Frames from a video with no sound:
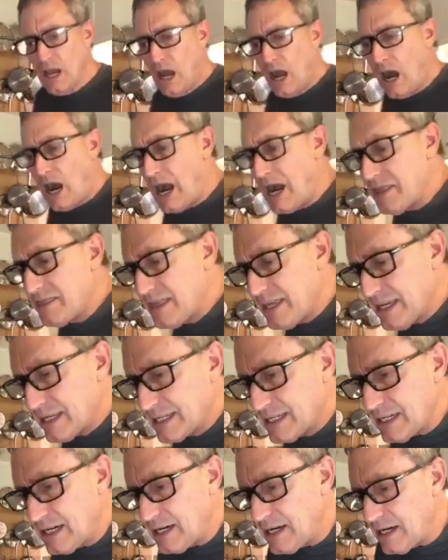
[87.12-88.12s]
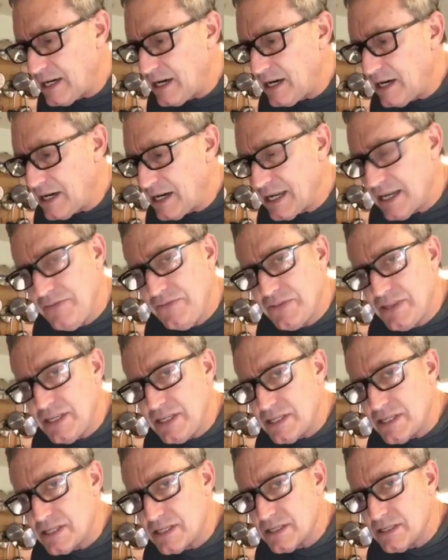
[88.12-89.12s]
I think in
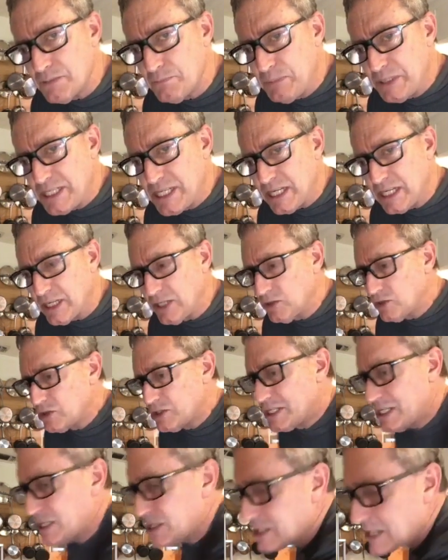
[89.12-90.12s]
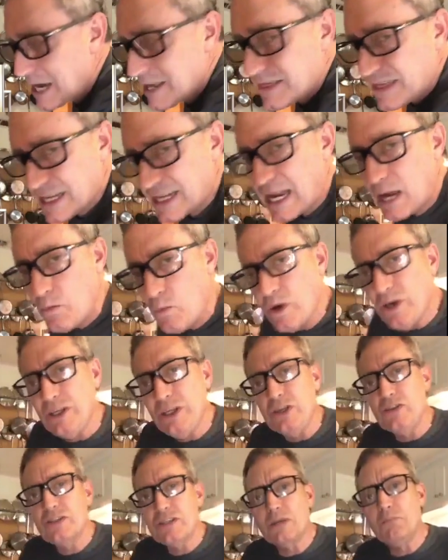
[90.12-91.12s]
this particular dish, I think I will
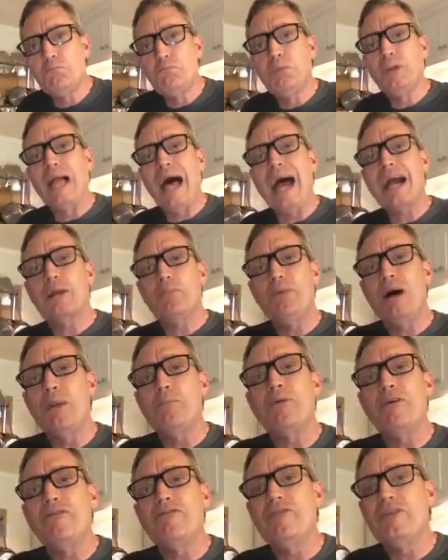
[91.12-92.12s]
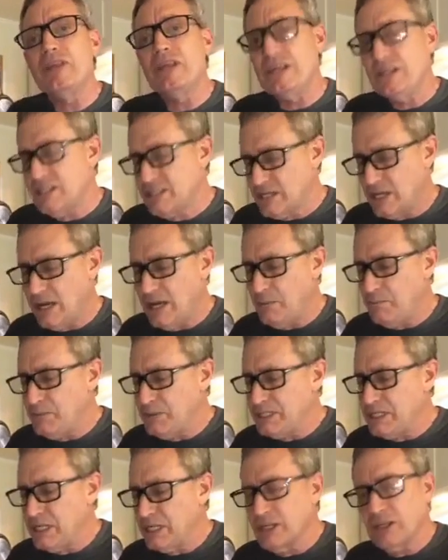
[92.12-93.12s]
use some black pepper for this
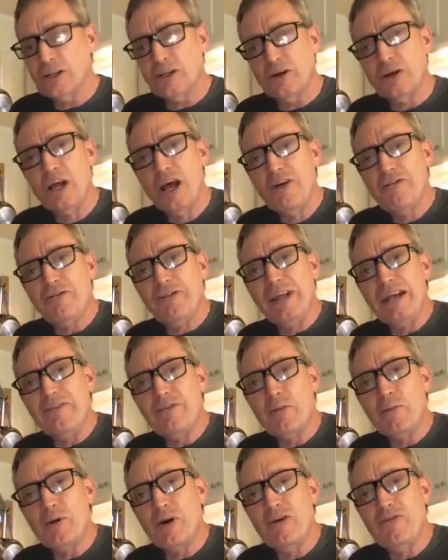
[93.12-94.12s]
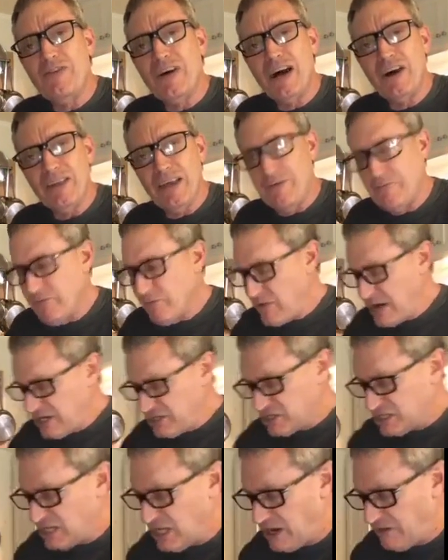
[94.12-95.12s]
particular flavor profile, that
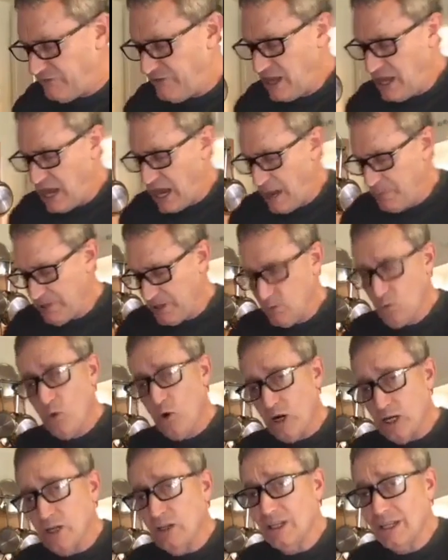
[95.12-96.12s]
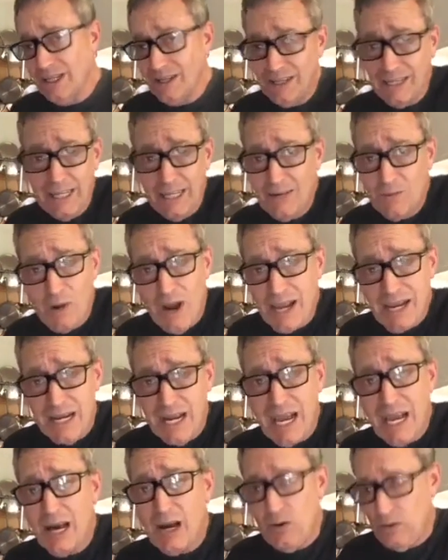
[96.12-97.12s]
French stuff. I'm going to work a little in right
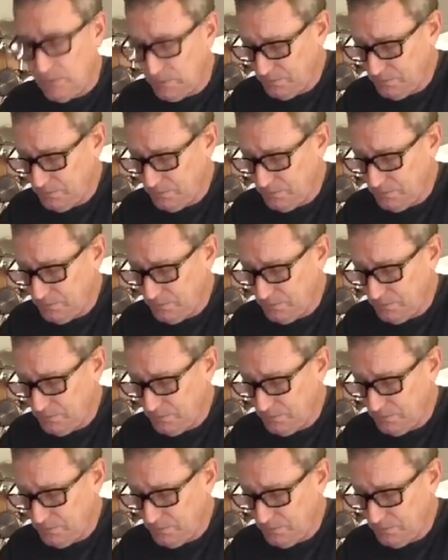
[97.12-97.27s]
now,